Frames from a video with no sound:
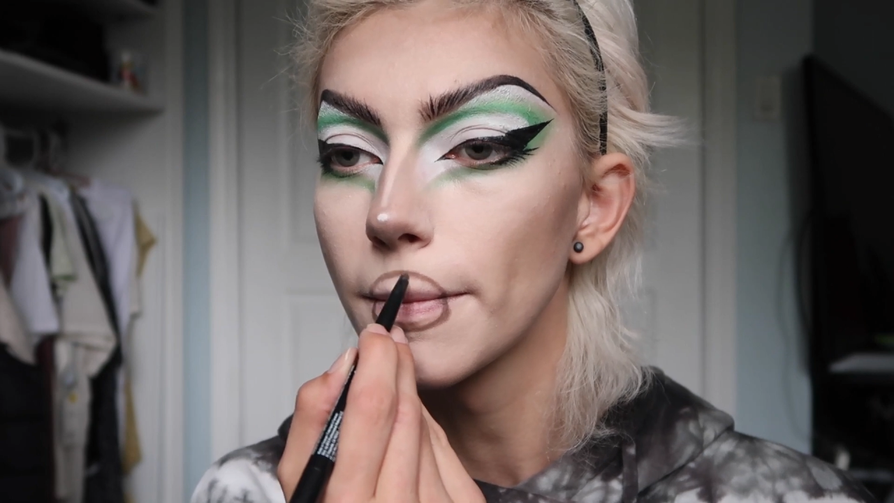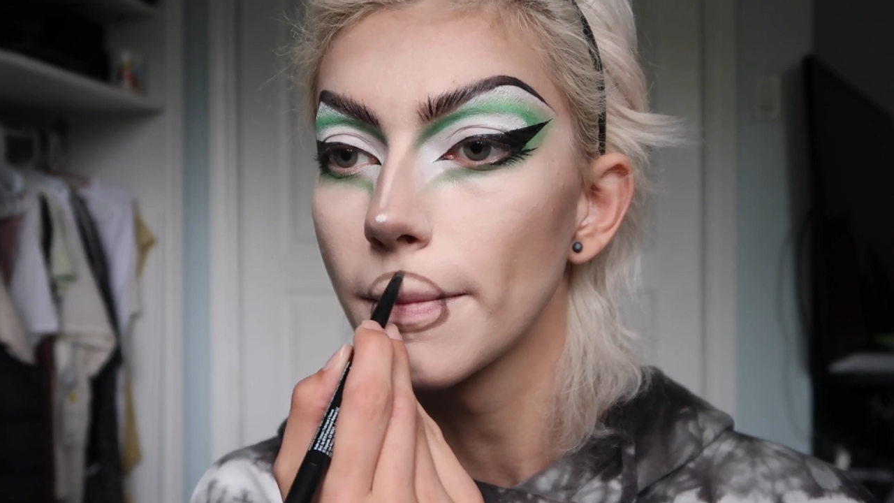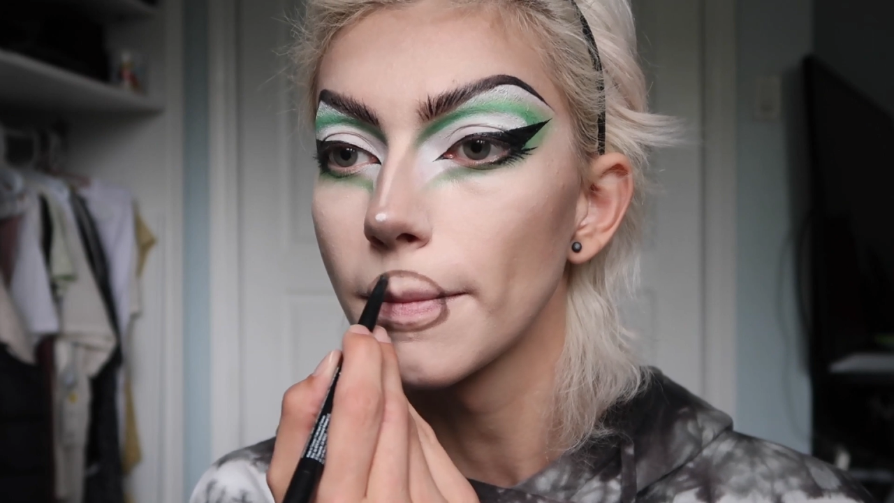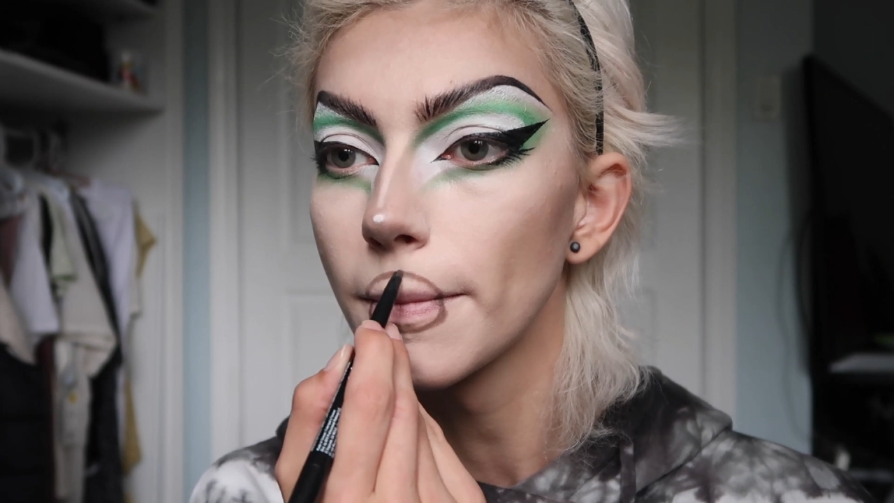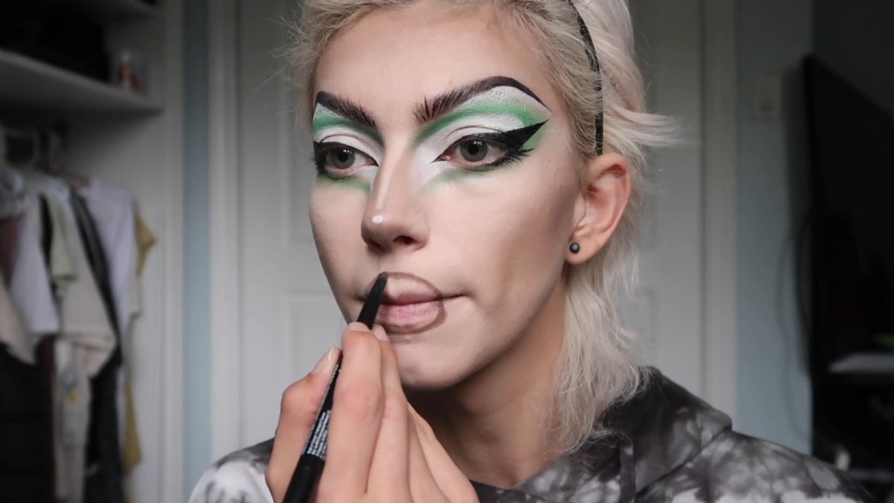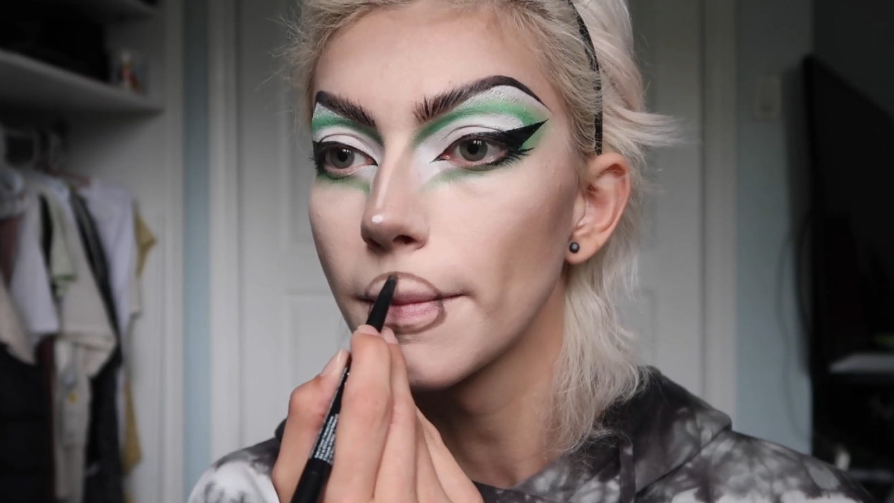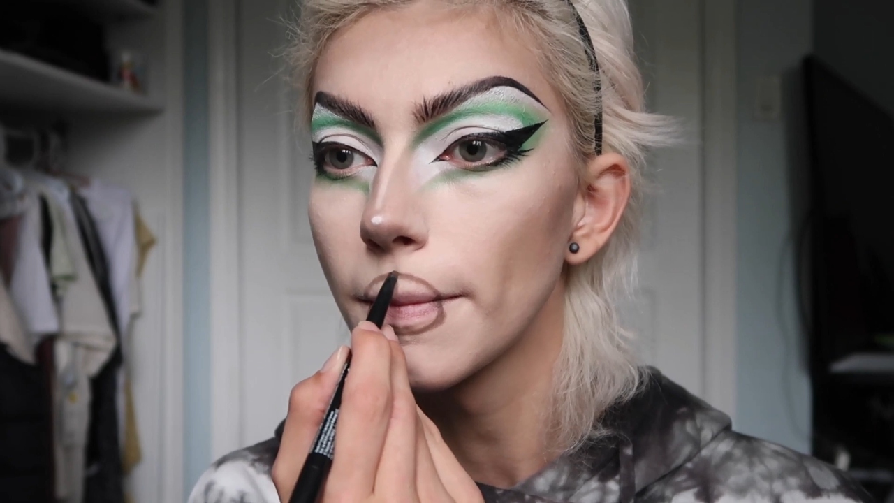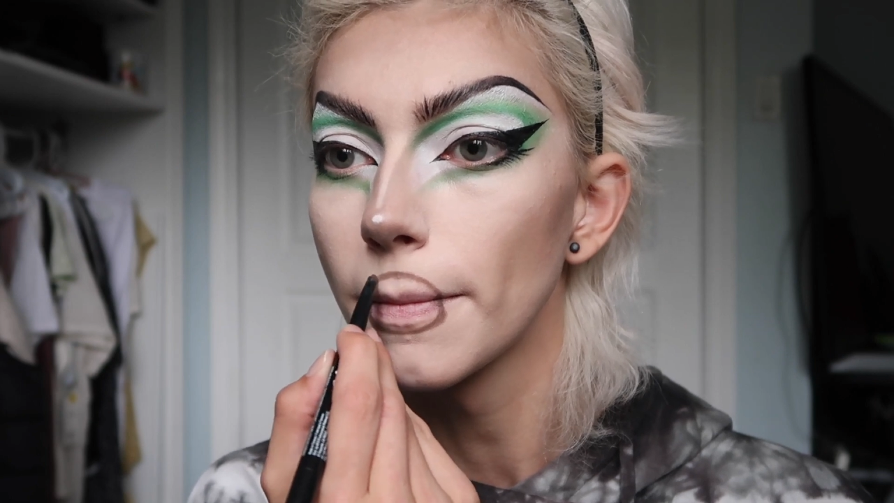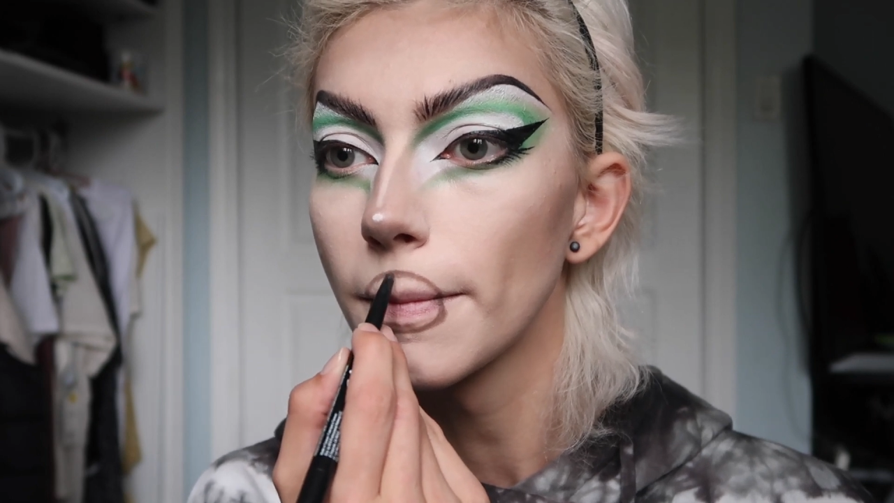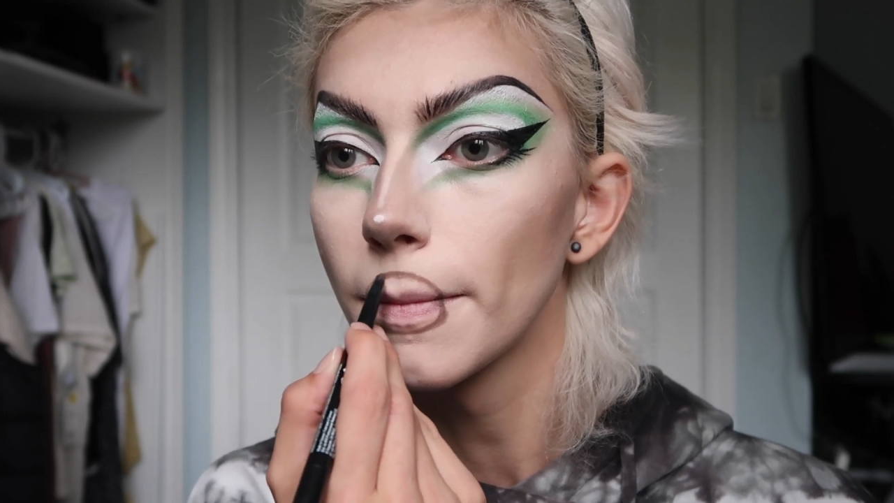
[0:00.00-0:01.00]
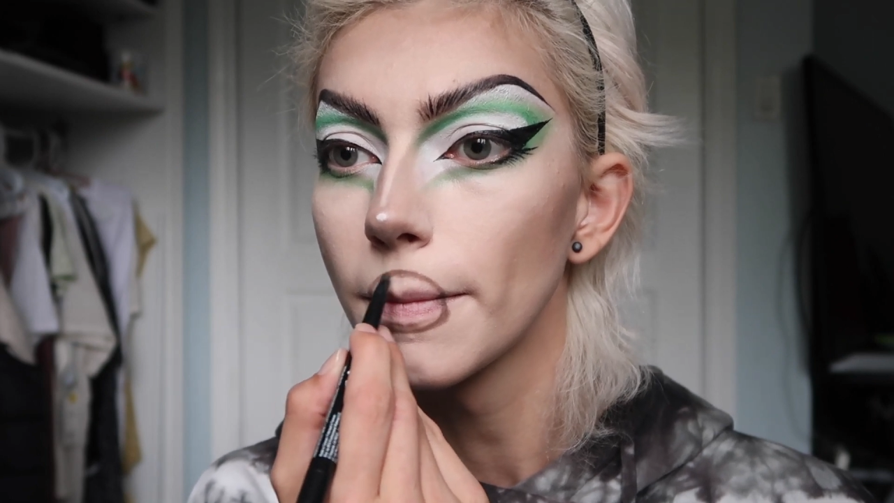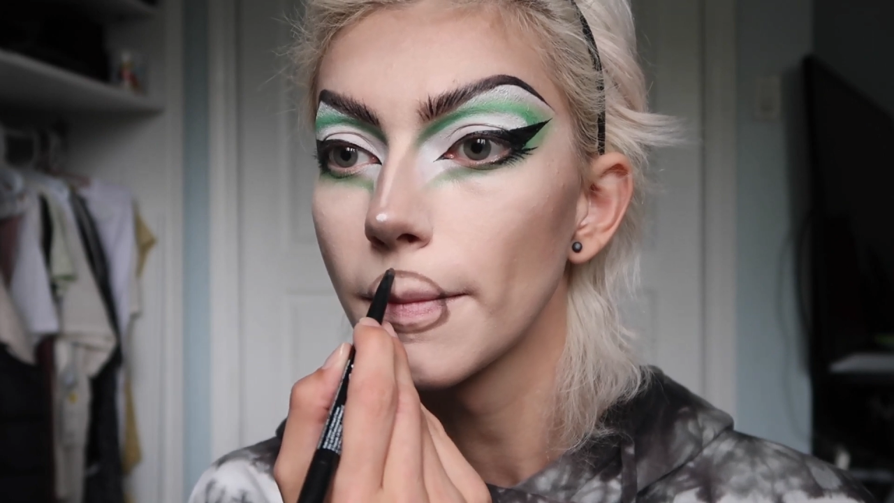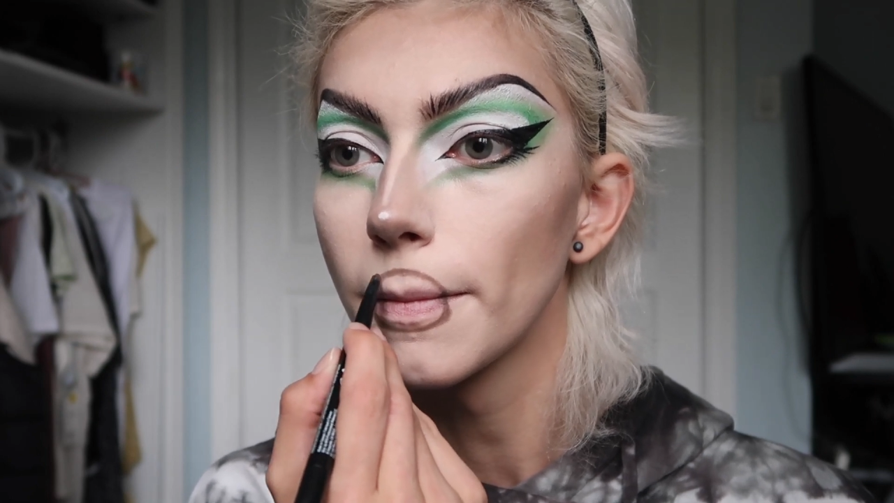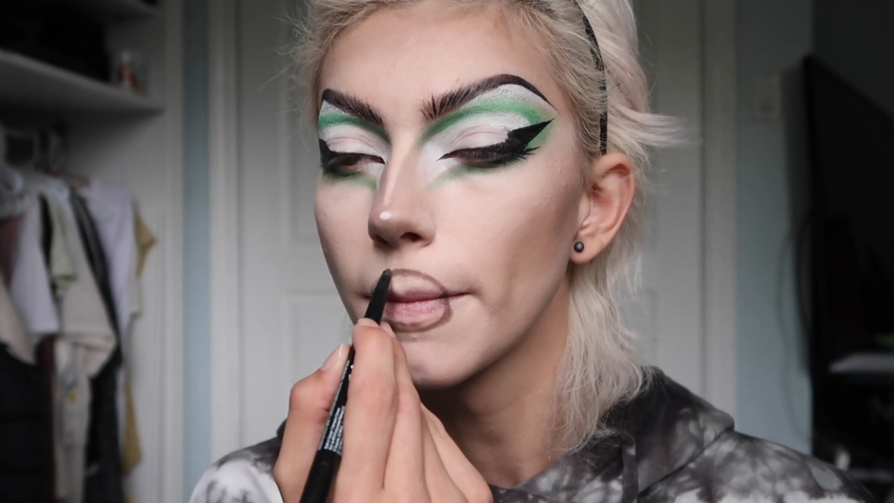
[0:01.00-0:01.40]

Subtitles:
just trust the process.